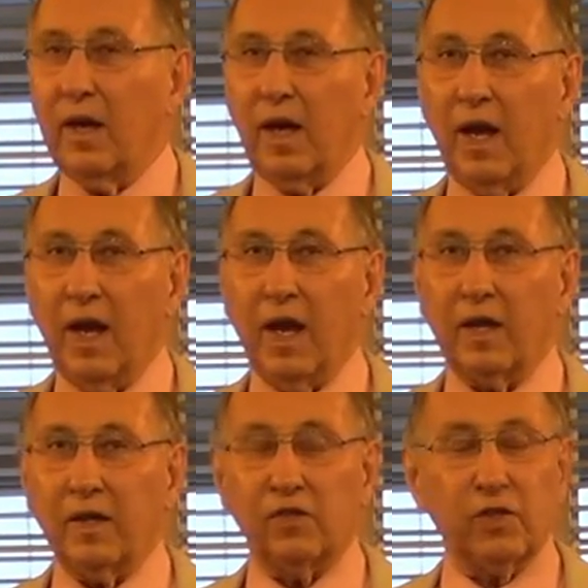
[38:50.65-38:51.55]

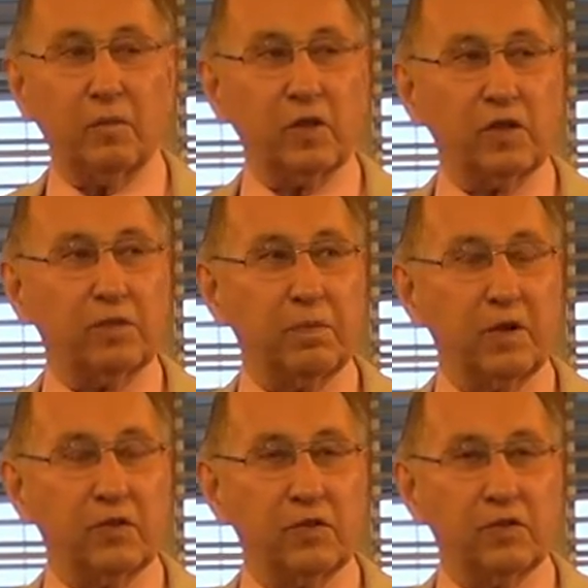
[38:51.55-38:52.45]
And in some of the
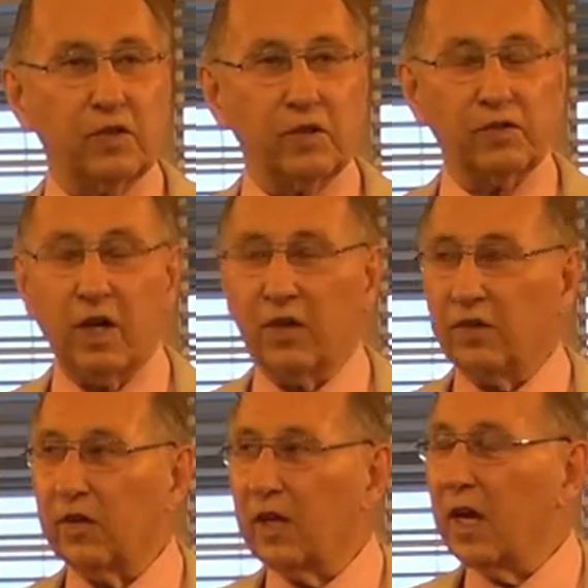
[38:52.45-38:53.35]
experiences, they saw
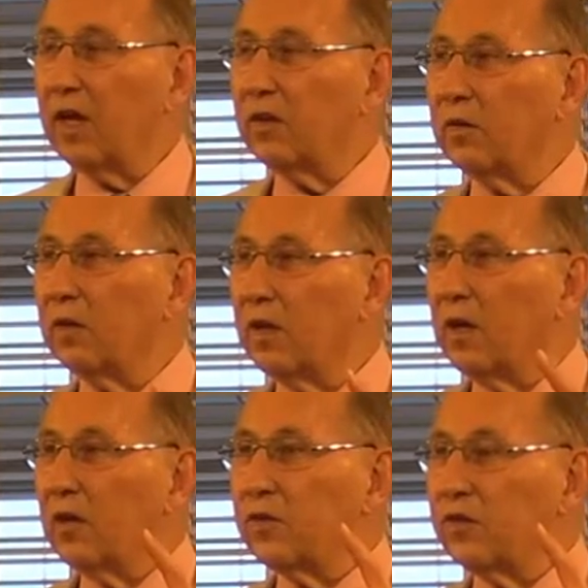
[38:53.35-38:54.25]
that they had to
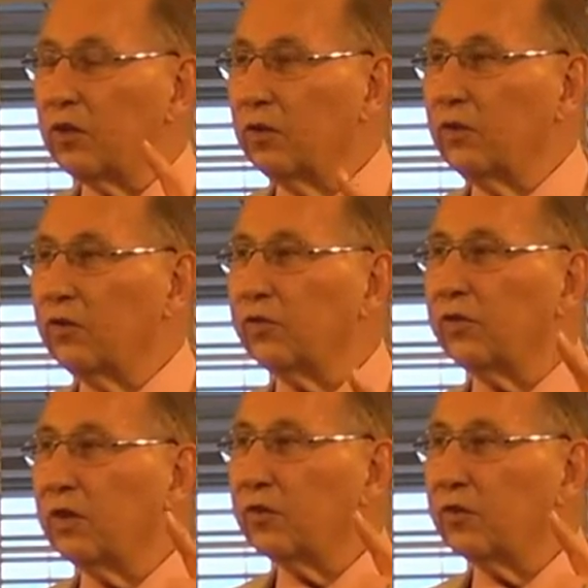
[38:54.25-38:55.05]
choose